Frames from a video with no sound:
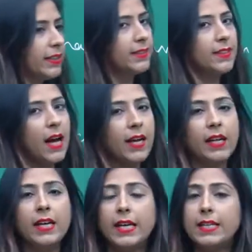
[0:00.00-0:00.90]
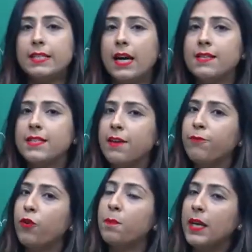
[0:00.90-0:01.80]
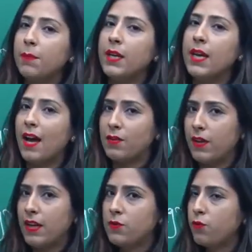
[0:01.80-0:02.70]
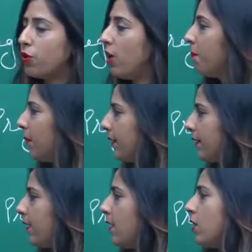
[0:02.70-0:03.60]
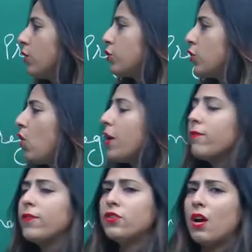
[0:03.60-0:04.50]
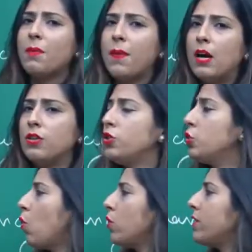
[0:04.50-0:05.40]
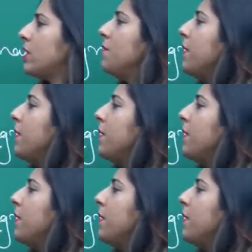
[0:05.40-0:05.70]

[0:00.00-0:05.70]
is that it is unsafe for baby as well as for the mother. So, if we talk about the total